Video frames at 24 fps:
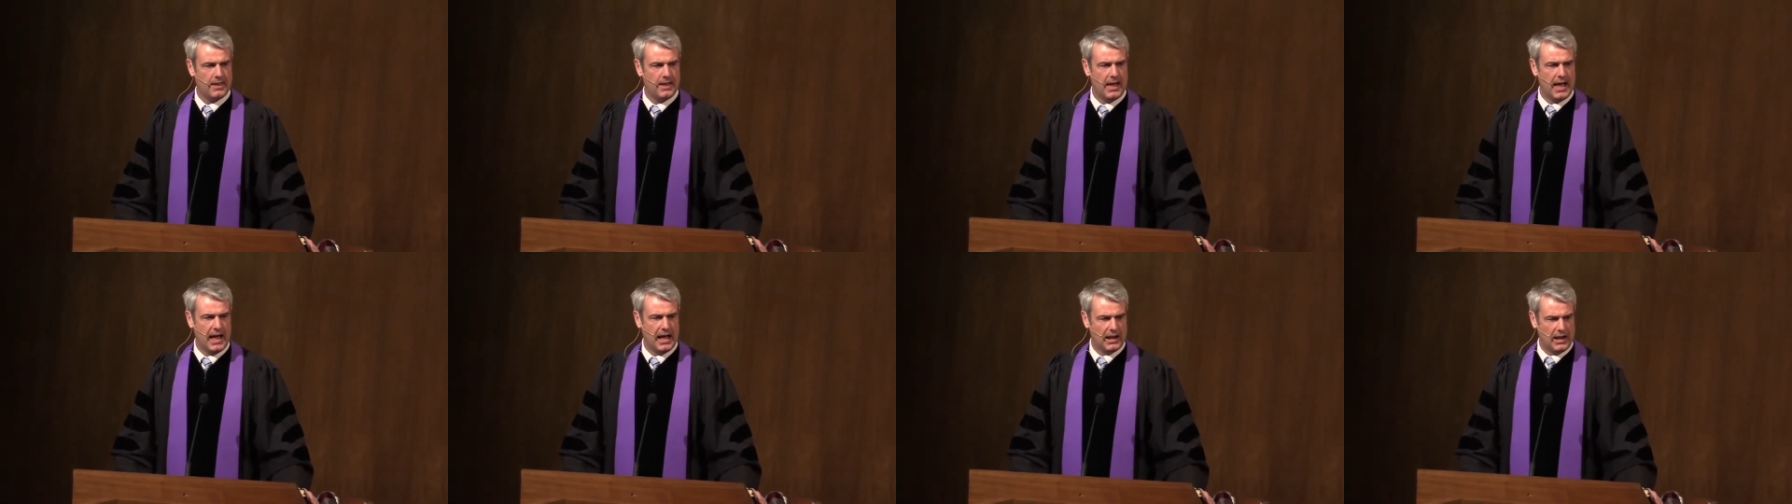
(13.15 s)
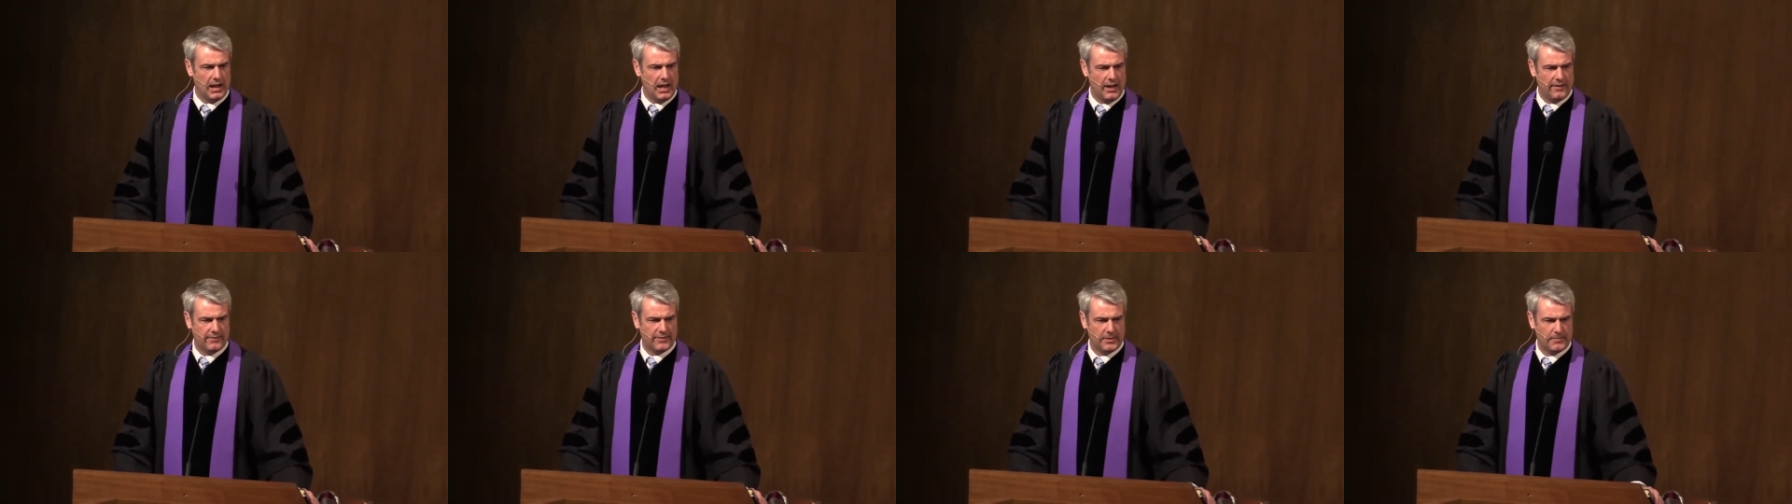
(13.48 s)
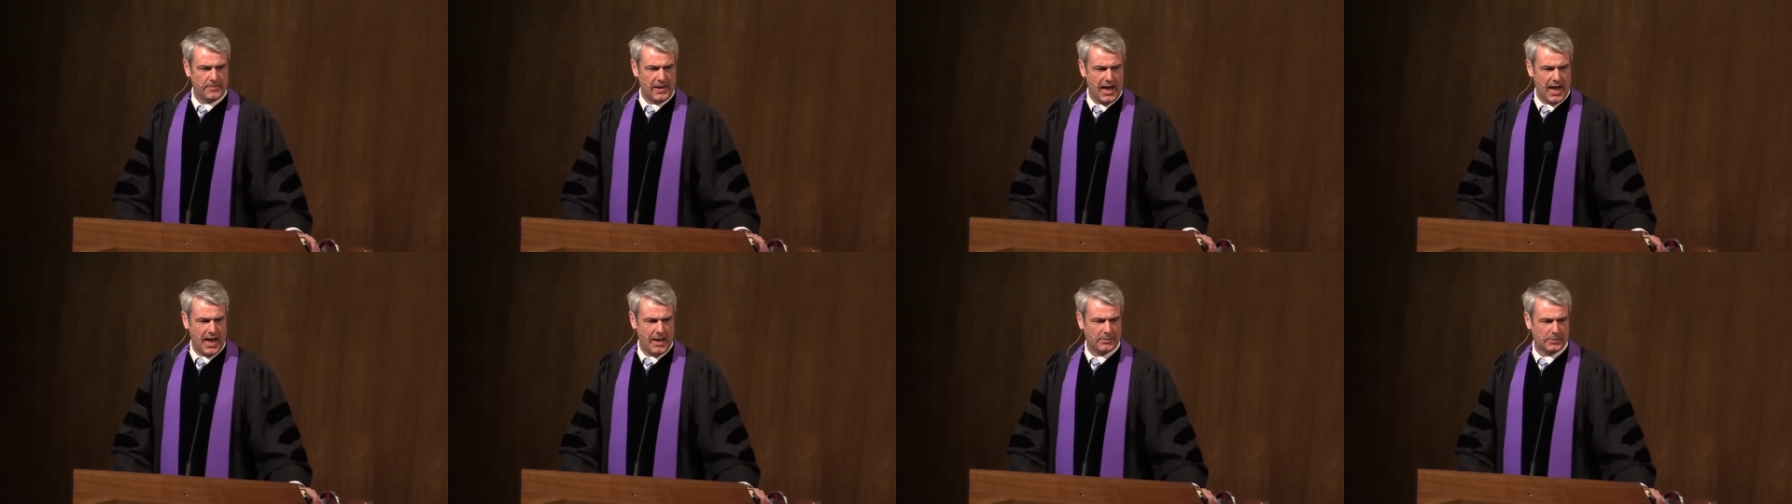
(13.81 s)
I love the
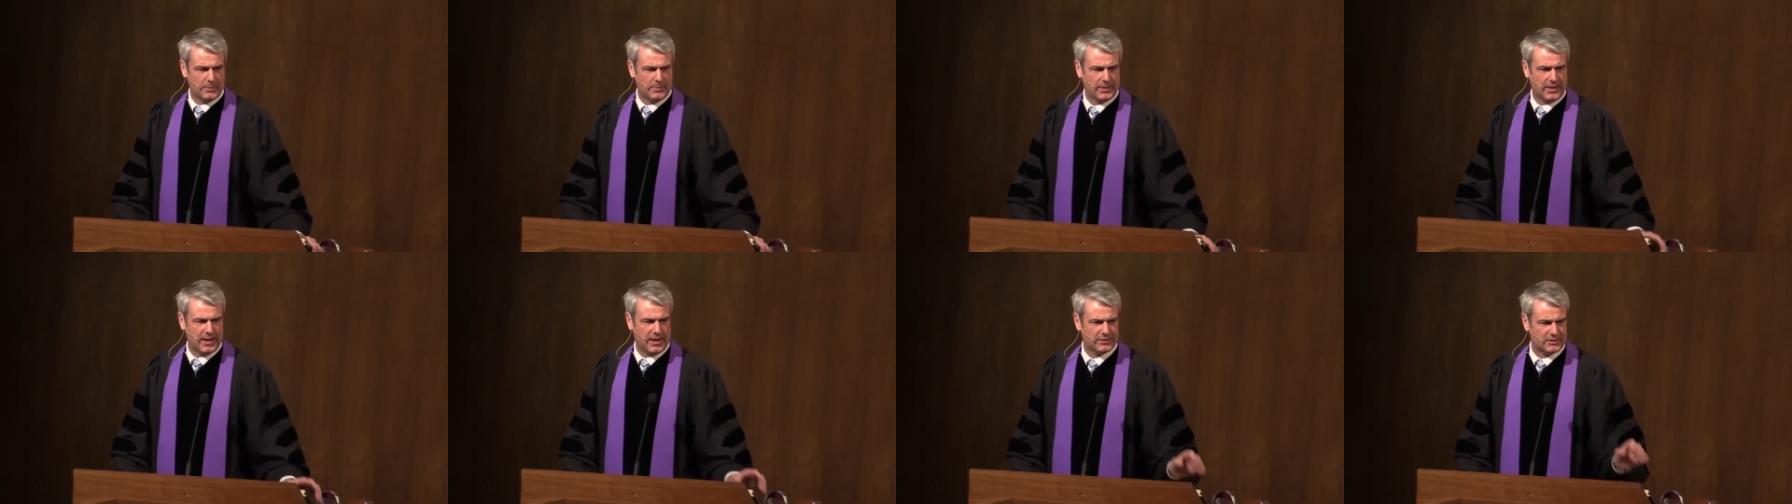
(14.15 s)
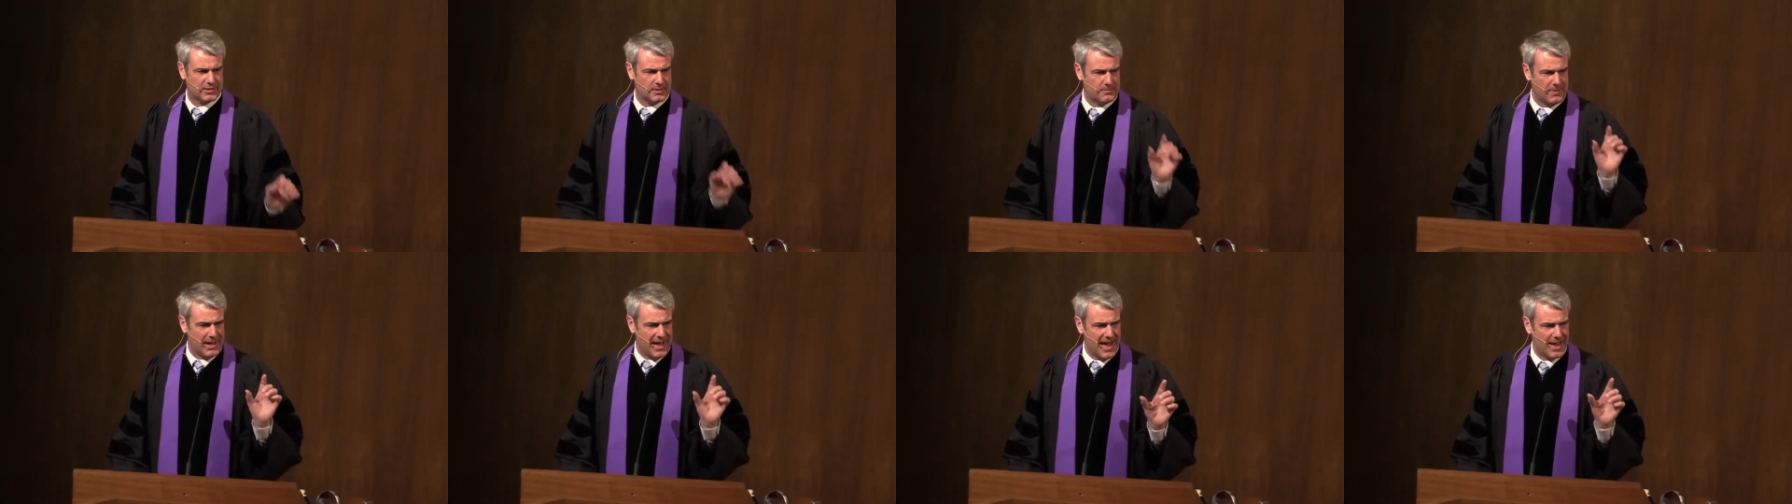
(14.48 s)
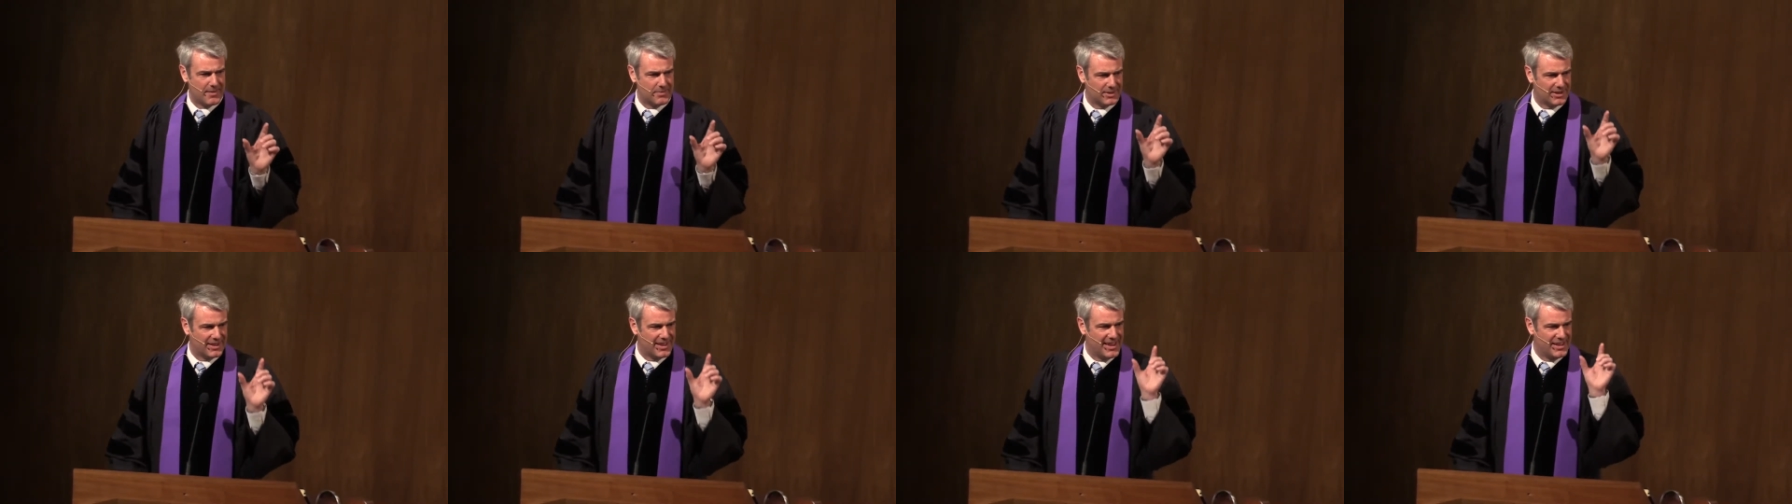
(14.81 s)
Bible because the
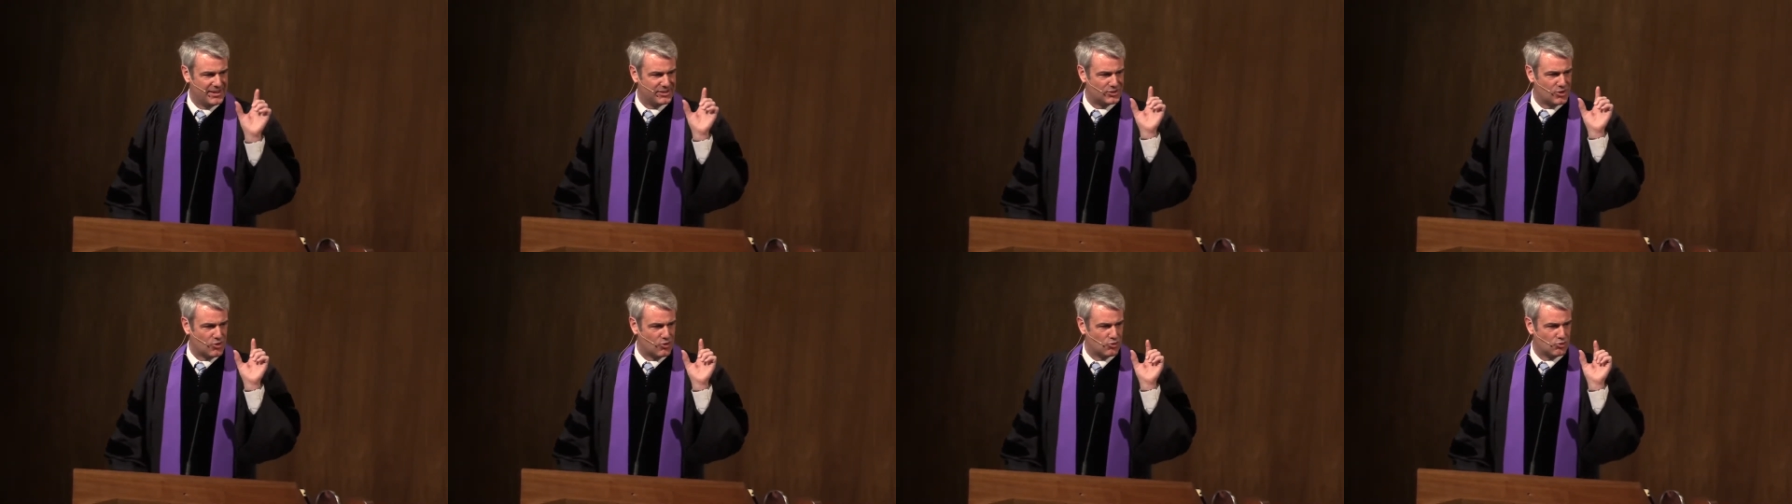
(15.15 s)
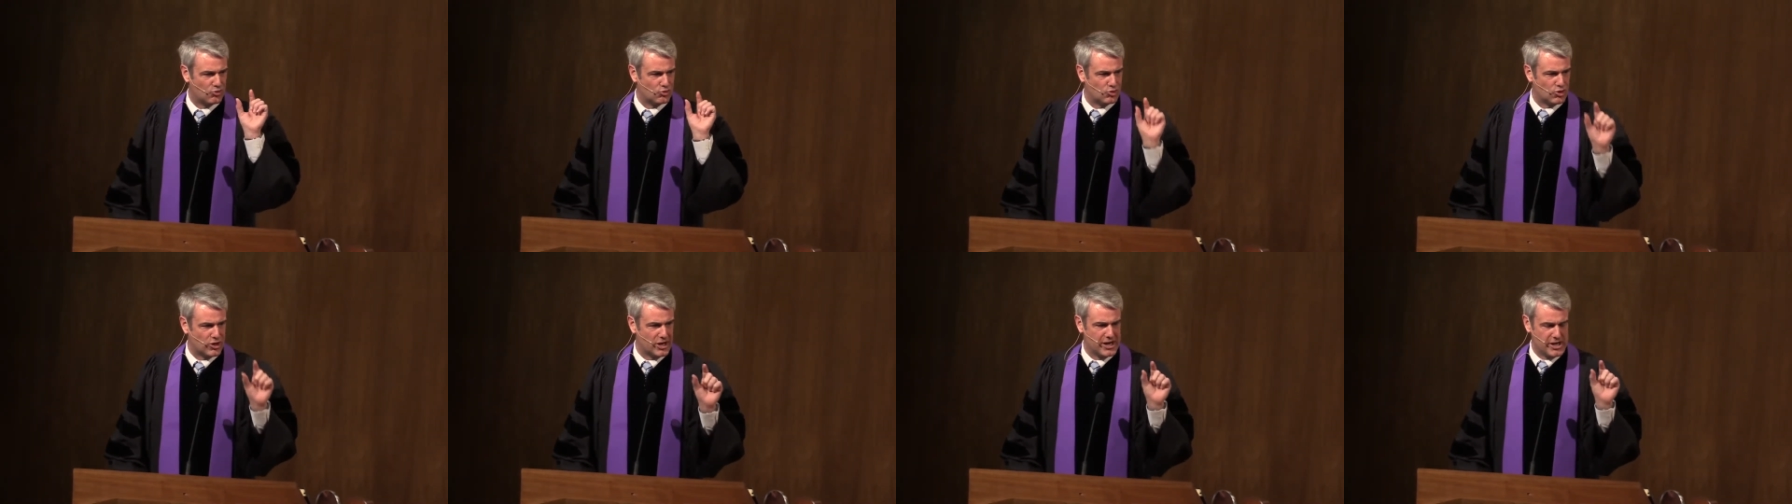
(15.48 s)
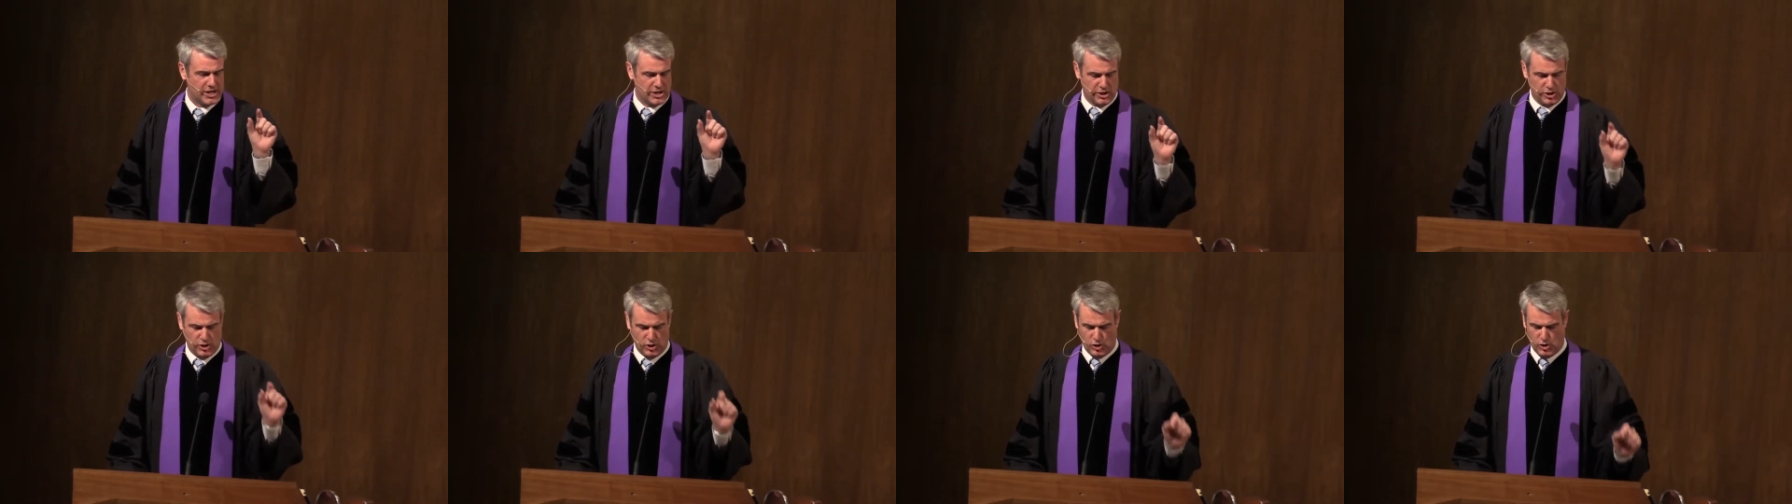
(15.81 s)
Bible is
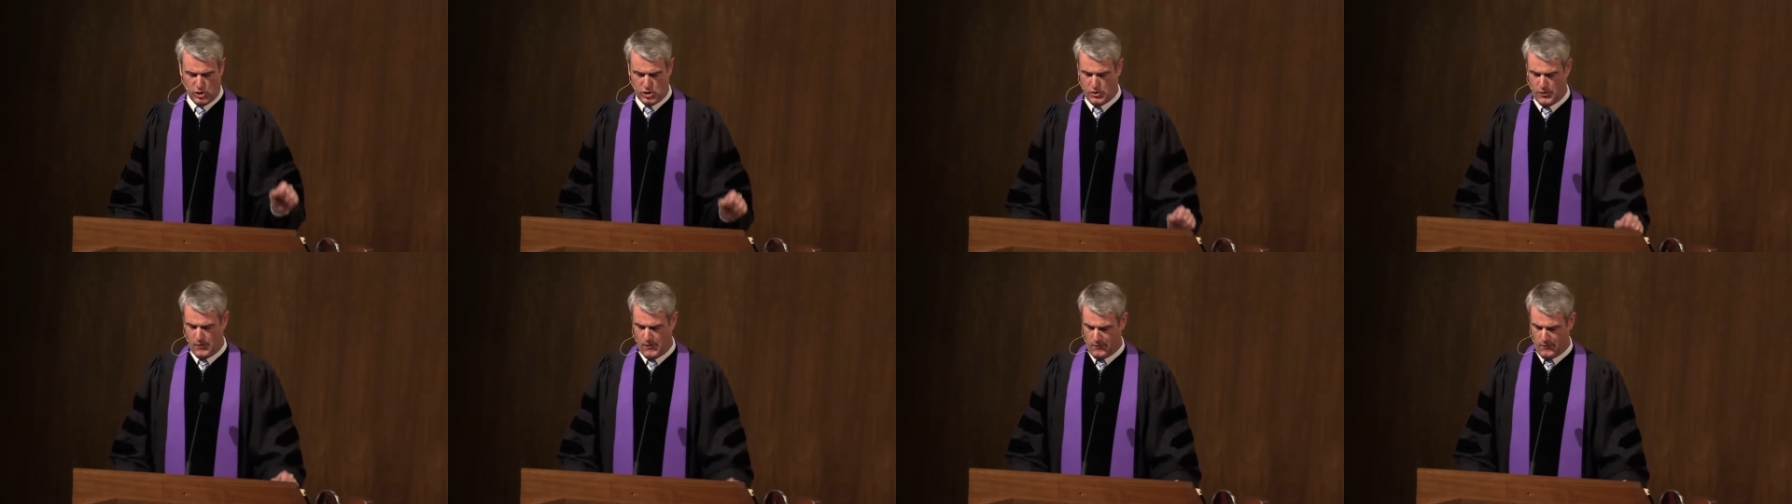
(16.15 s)
real.